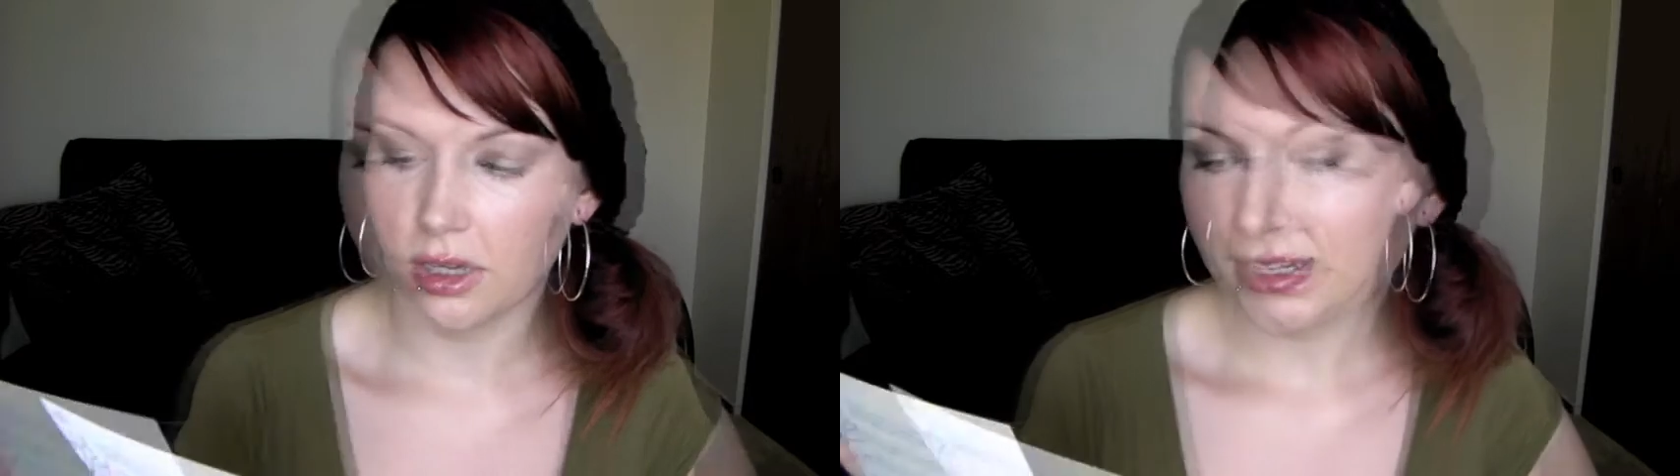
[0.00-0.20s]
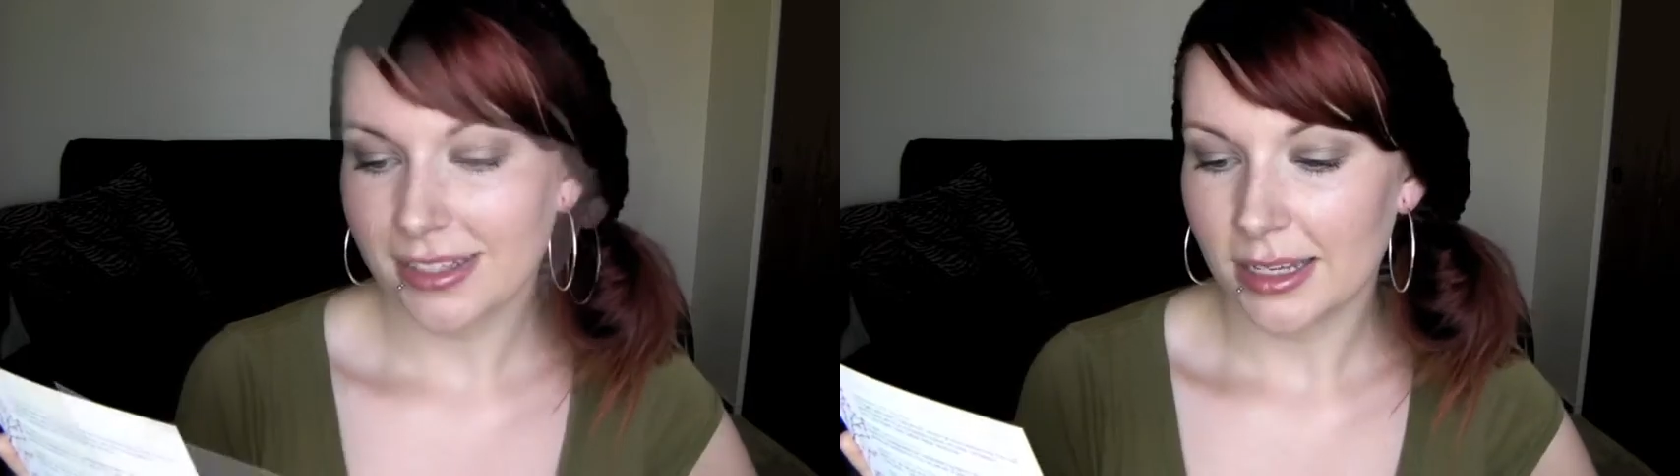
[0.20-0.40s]

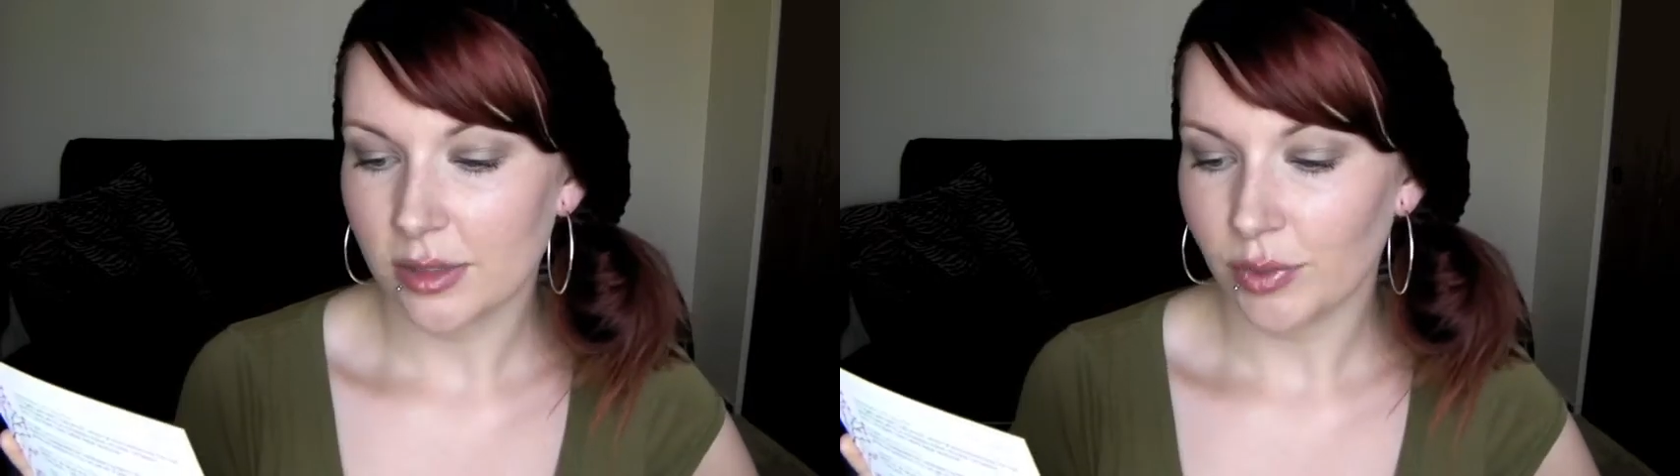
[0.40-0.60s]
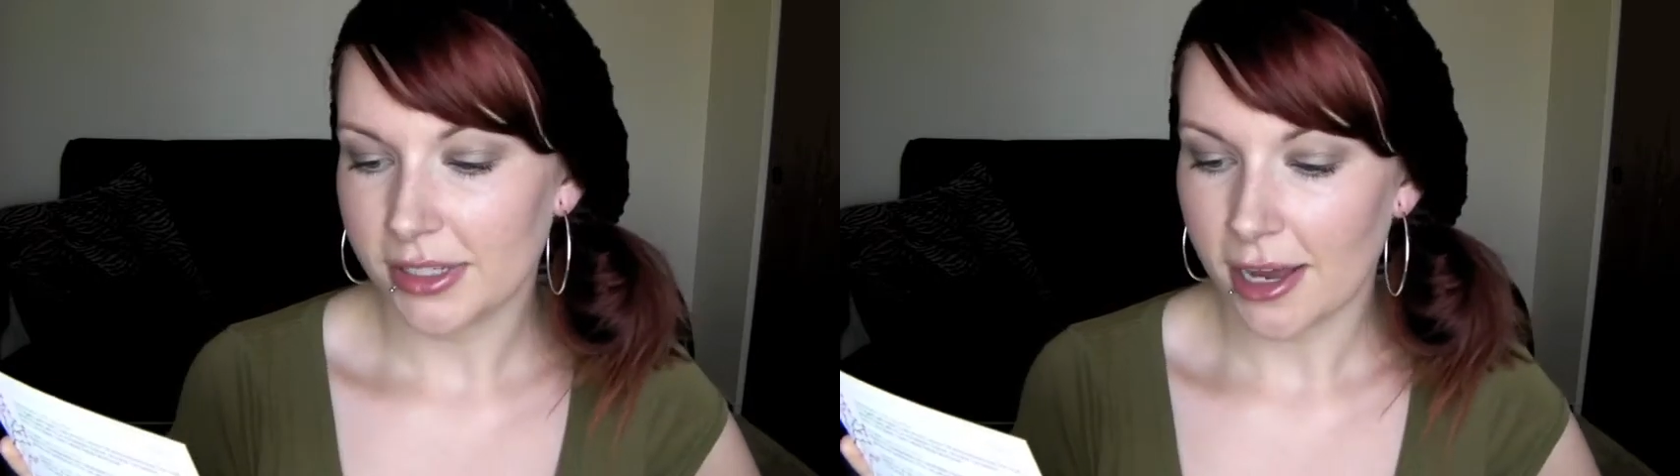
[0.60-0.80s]
And it says
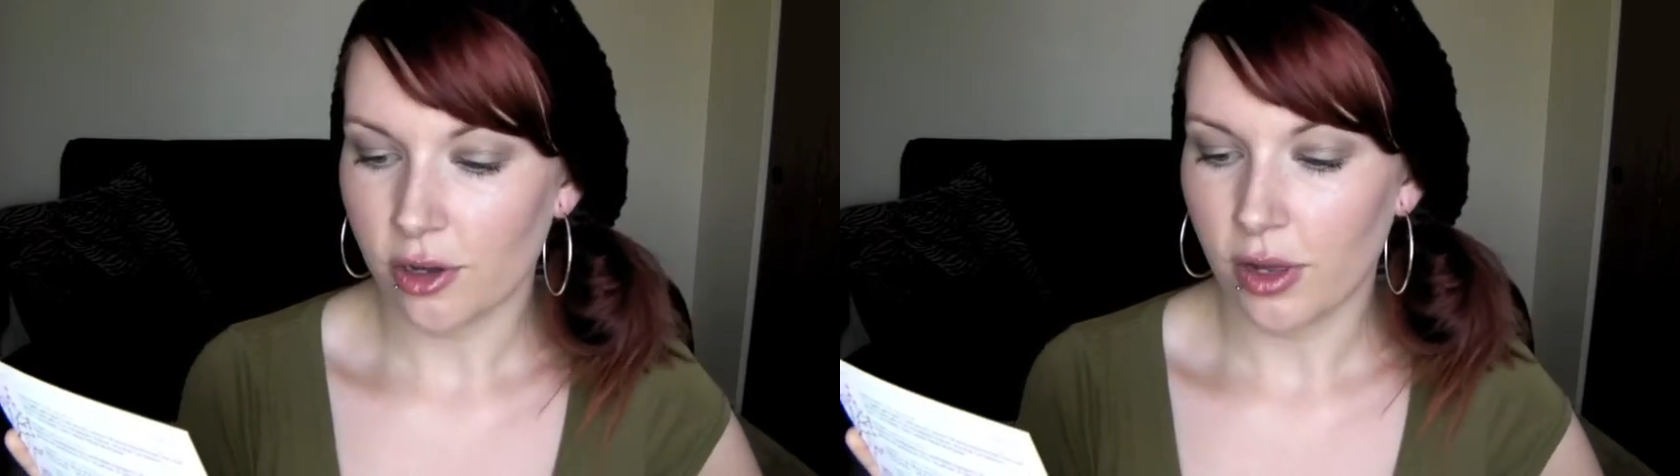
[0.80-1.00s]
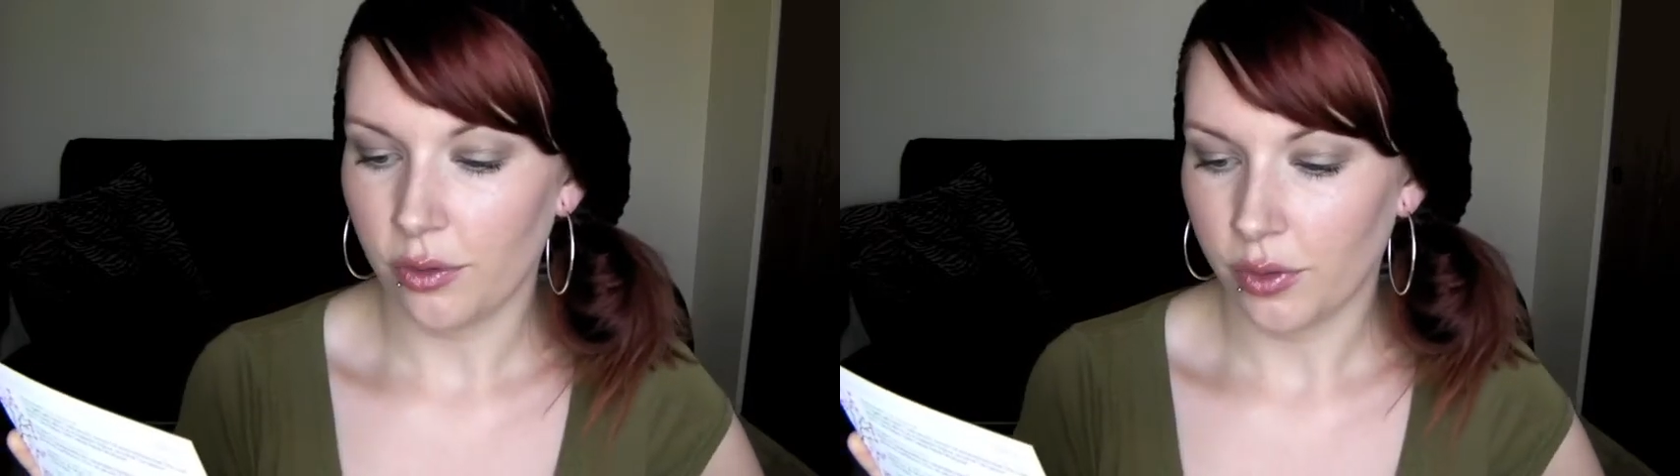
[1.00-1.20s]

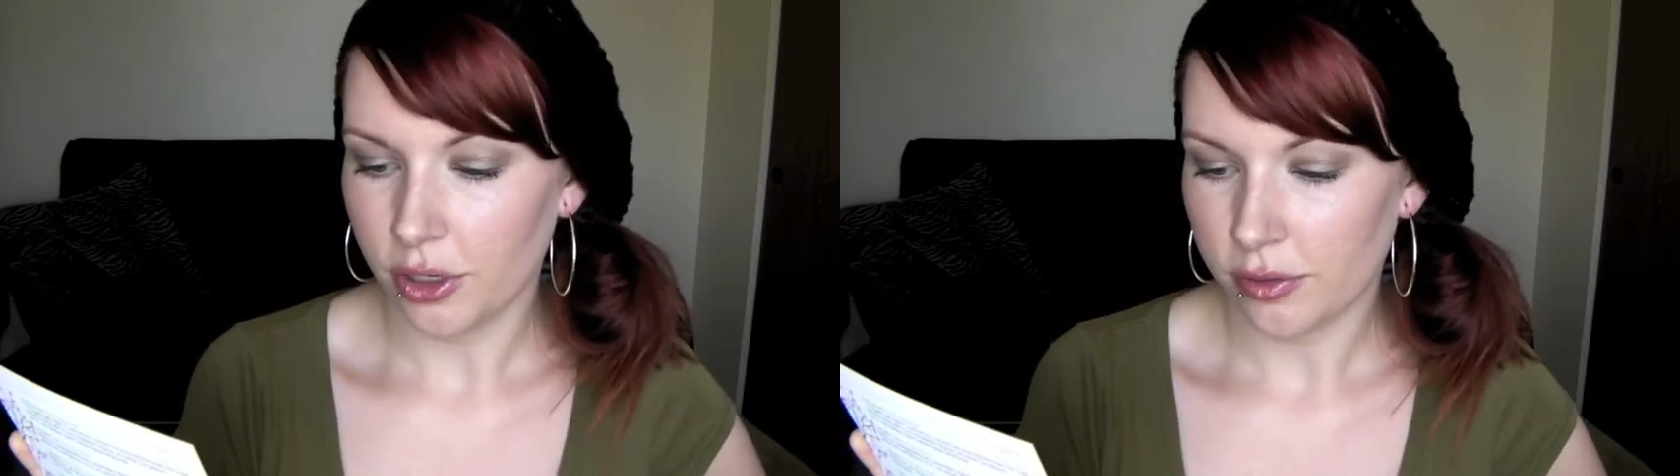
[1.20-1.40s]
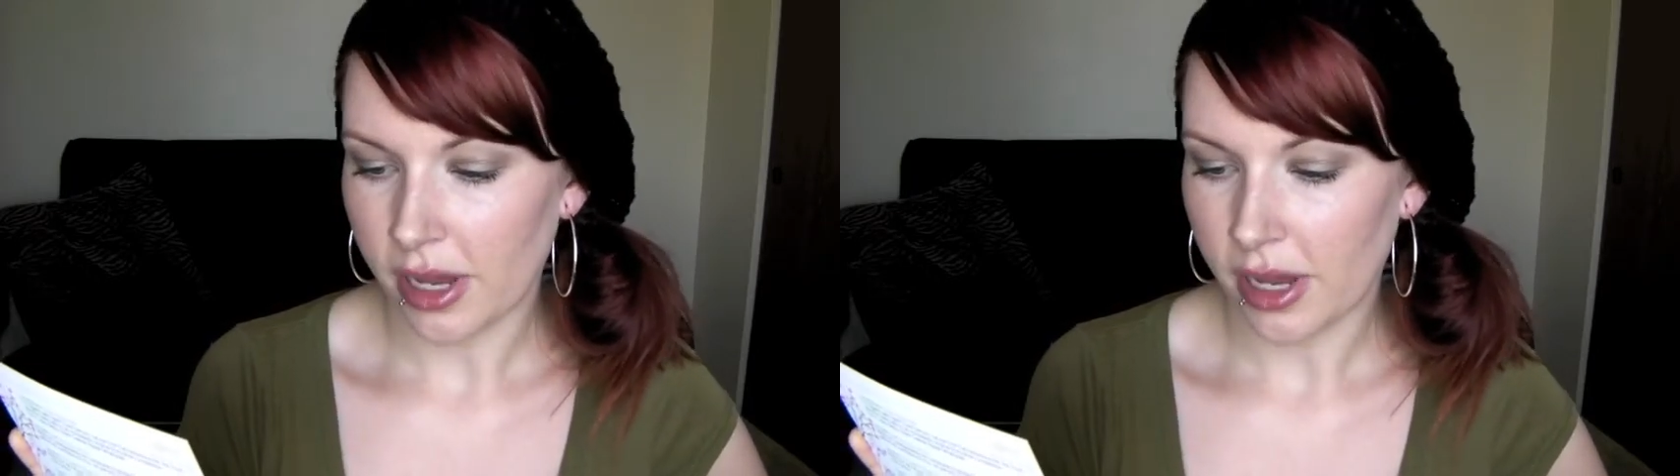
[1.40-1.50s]
recycle and reuse.